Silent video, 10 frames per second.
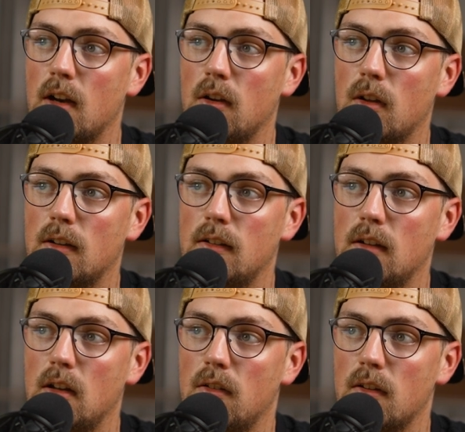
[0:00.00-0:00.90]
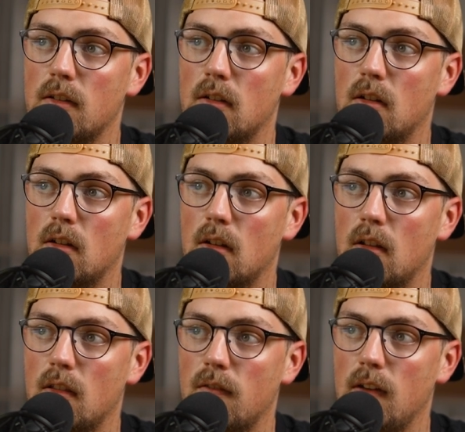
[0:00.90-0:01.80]
You can see just
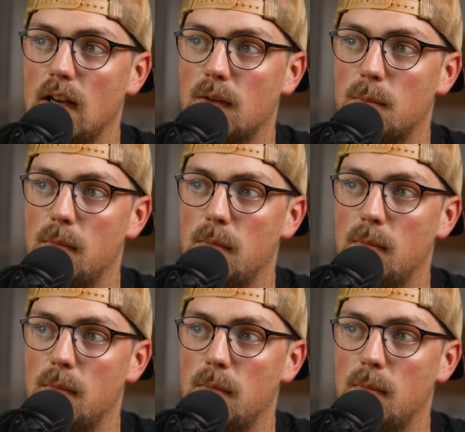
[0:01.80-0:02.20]
the, the faintest